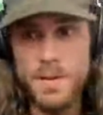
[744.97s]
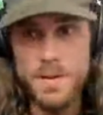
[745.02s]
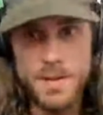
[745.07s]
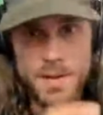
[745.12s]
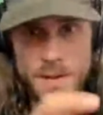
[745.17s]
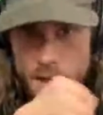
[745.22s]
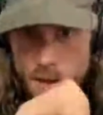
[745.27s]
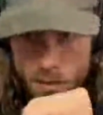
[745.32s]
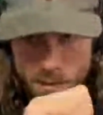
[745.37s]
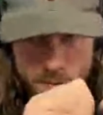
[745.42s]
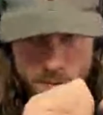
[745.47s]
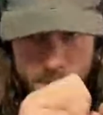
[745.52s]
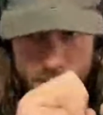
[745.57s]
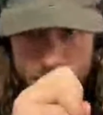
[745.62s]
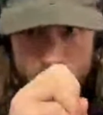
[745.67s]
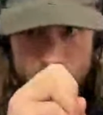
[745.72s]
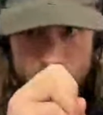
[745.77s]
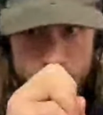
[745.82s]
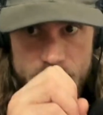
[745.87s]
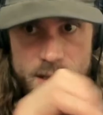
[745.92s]
there. We build
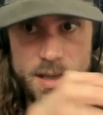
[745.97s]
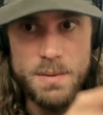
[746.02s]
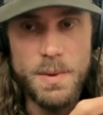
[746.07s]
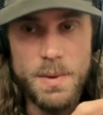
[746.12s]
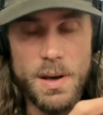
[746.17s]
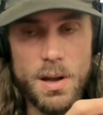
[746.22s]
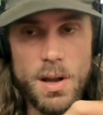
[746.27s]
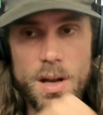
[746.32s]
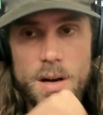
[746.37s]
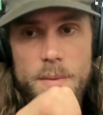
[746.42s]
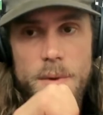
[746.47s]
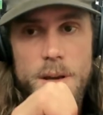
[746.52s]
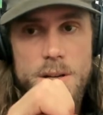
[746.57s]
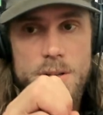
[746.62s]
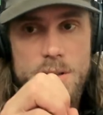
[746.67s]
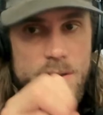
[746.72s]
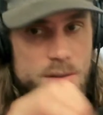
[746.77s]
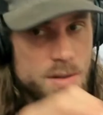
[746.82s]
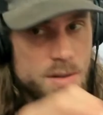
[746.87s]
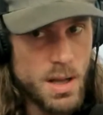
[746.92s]
out the email
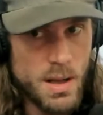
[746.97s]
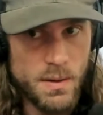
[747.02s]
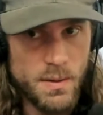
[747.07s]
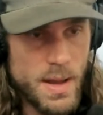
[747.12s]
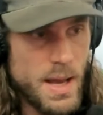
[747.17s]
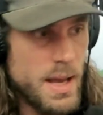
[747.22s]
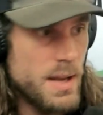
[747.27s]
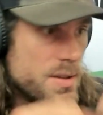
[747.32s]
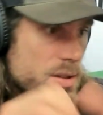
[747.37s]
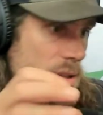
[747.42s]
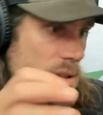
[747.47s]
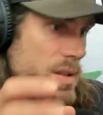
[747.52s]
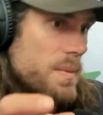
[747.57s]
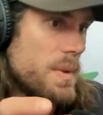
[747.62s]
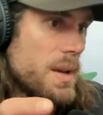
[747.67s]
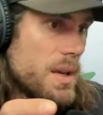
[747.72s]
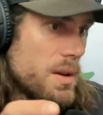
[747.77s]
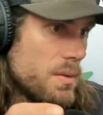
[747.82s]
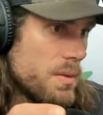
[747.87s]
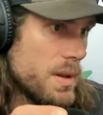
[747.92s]
automations, all of that, just to
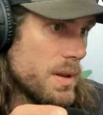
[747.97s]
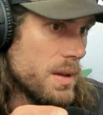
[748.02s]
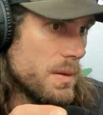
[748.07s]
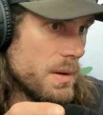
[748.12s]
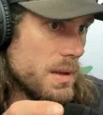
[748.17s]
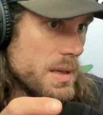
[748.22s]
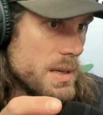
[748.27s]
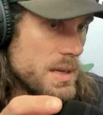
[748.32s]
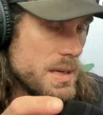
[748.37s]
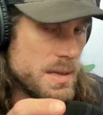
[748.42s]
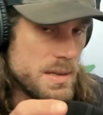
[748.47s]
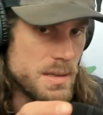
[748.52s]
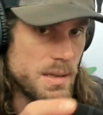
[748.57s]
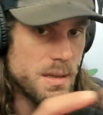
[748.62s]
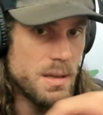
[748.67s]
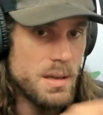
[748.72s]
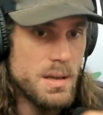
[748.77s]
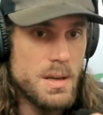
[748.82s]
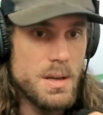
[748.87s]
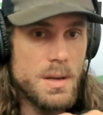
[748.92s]
make it really, really easy.
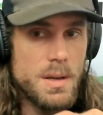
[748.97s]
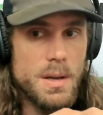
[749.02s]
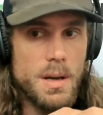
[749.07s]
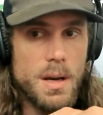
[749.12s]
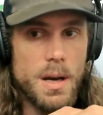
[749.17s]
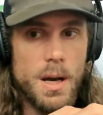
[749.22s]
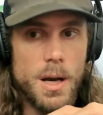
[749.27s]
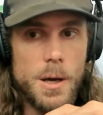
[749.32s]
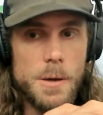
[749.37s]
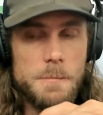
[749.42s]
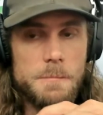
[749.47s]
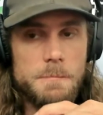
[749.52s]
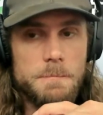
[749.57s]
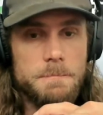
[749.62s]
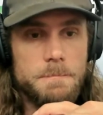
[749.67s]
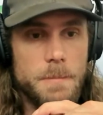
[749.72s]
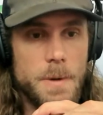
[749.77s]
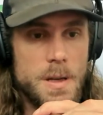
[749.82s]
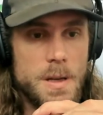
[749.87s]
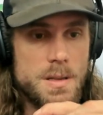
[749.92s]

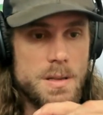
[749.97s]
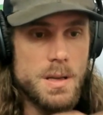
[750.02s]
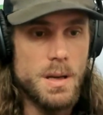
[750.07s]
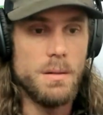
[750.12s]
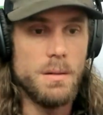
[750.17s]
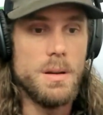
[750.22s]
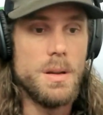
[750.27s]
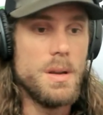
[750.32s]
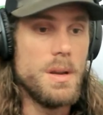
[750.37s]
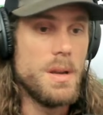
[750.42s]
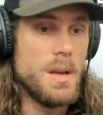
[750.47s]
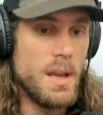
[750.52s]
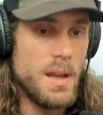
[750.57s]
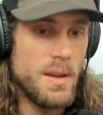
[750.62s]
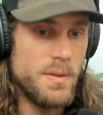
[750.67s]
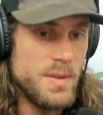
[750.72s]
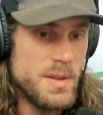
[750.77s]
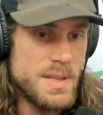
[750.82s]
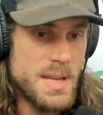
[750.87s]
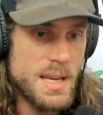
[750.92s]
And so
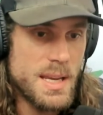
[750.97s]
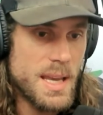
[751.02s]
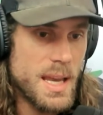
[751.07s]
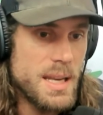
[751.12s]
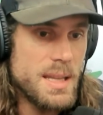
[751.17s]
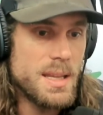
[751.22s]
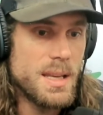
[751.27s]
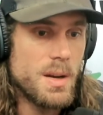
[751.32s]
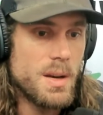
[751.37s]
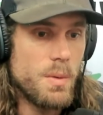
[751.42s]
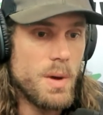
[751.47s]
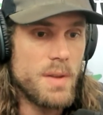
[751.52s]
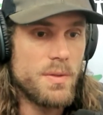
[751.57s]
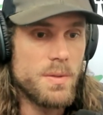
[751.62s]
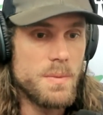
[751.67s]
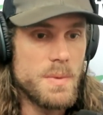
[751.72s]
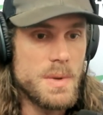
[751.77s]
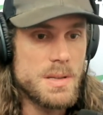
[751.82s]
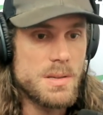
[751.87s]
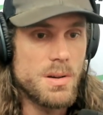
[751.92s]
if you take anything away
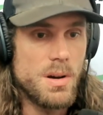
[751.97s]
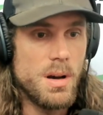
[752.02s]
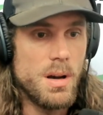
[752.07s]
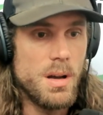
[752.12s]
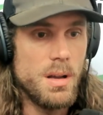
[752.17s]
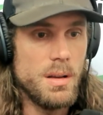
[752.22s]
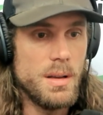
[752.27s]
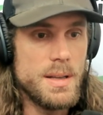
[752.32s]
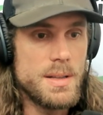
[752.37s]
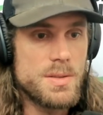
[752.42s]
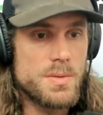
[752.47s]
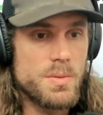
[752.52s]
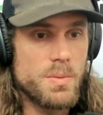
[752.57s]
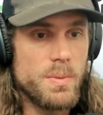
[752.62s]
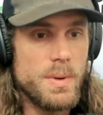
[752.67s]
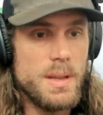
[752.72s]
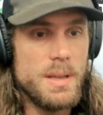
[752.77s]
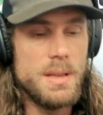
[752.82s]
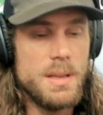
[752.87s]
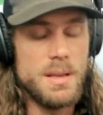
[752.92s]
from this call, it's
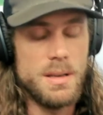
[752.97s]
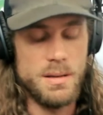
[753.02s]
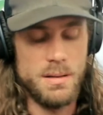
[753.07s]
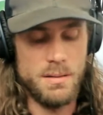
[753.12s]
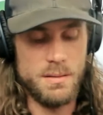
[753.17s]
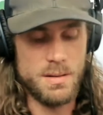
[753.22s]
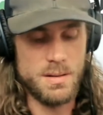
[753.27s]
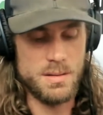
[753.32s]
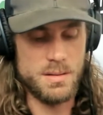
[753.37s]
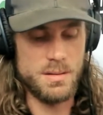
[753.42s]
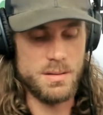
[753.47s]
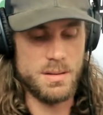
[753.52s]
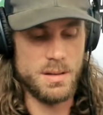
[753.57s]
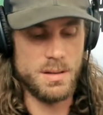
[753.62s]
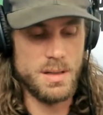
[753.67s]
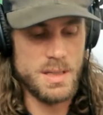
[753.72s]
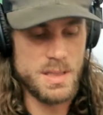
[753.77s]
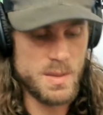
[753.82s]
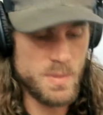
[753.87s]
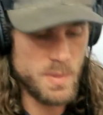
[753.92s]
really, there
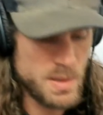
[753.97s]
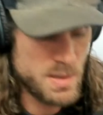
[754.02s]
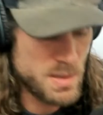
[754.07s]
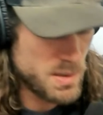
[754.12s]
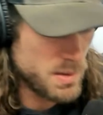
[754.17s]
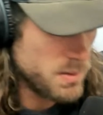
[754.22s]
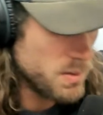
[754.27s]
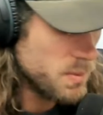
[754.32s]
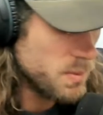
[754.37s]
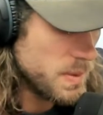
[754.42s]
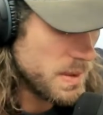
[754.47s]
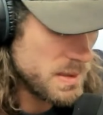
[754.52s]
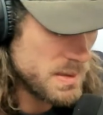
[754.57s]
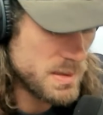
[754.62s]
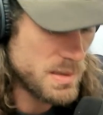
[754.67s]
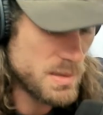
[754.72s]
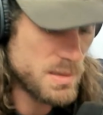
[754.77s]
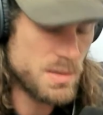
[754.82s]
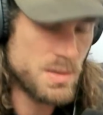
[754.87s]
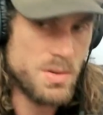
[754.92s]
needs to be two
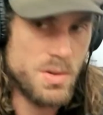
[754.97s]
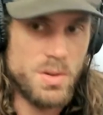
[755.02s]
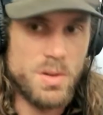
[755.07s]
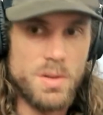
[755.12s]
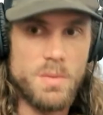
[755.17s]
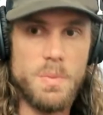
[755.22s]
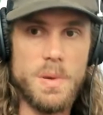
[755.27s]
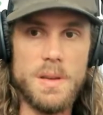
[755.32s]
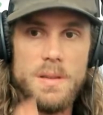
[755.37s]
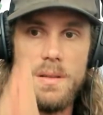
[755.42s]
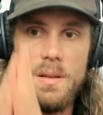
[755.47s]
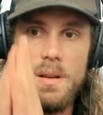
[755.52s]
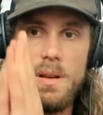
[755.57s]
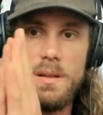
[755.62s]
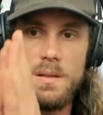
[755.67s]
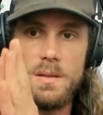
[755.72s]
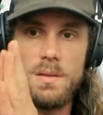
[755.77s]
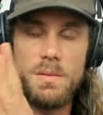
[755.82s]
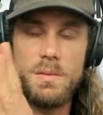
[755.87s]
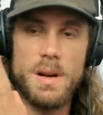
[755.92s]
pieces to your
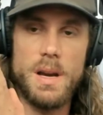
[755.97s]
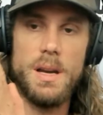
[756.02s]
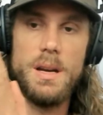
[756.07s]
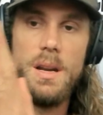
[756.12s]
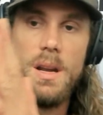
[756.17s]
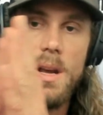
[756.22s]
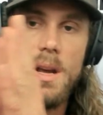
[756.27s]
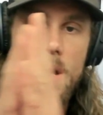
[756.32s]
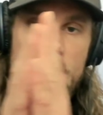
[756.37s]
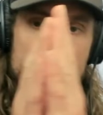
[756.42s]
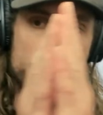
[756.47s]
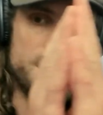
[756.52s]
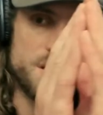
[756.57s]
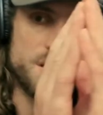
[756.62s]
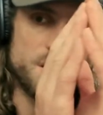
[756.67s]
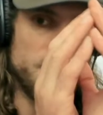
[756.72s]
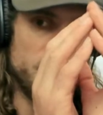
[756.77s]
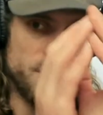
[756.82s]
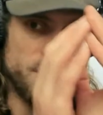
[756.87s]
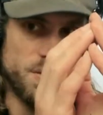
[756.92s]
business, right? There's a
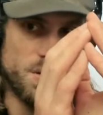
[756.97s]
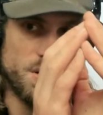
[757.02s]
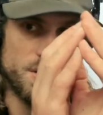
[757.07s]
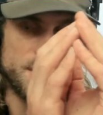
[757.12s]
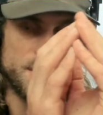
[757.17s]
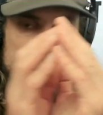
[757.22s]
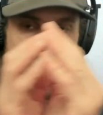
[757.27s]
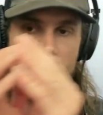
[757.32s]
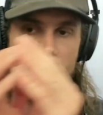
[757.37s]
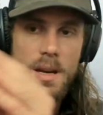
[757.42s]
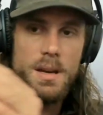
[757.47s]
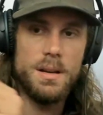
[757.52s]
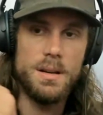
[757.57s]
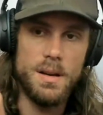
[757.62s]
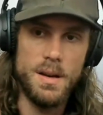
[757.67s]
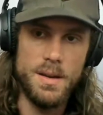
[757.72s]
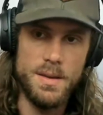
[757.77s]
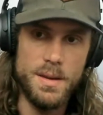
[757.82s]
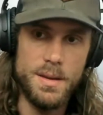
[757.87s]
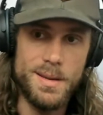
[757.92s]
before the
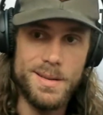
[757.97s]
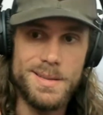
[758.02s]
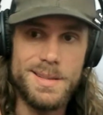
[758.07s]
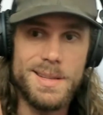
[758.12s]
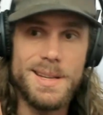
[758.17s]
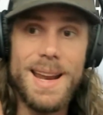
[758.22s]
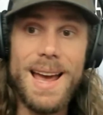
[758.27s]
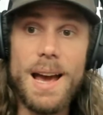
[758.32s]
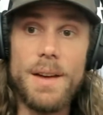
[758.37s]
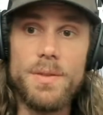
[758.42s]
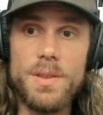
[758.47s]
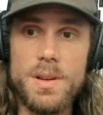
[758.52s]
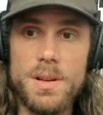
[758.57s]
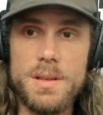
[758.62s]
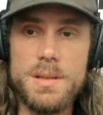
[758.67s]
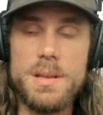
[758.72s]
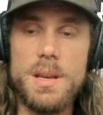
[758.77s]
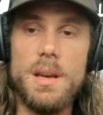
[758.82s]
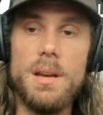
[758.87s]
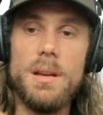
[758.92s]
sale and then there's an after the
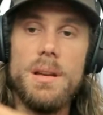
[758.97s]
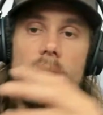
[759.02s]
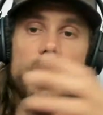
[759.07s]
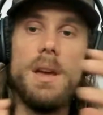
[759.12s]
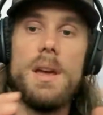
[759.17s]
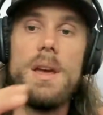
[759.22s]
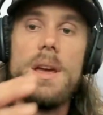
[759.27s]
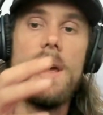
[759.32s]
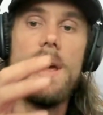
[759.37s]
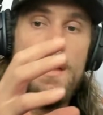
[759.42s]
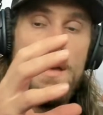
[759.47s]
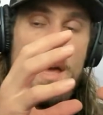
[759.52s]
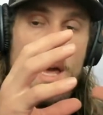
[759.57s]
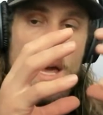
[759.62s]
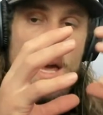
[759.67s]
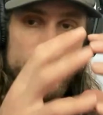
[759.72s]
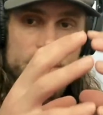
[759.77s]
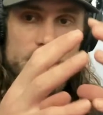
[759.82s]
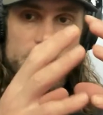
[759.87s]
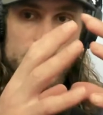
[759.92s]
sale. Everything